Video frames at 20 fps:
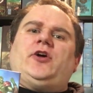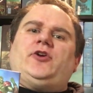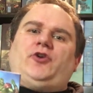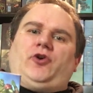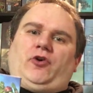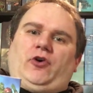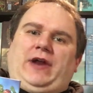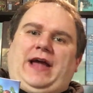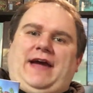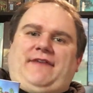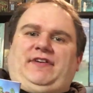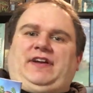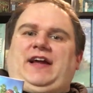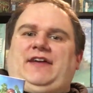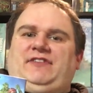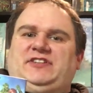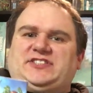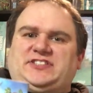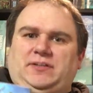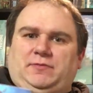you're going to have a
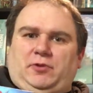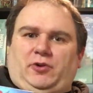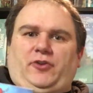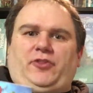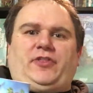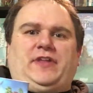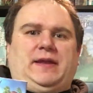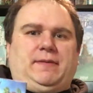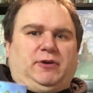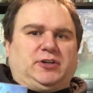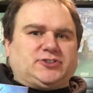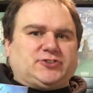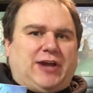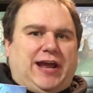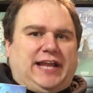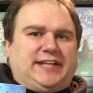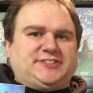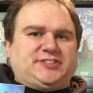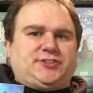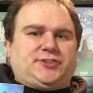kind of similar theme or
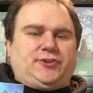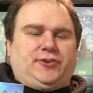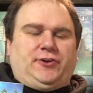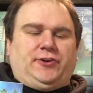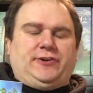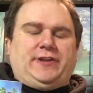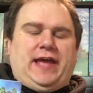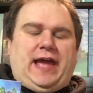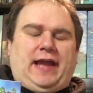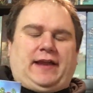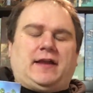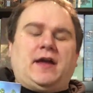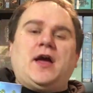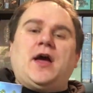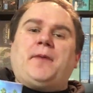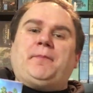strategy to their deck.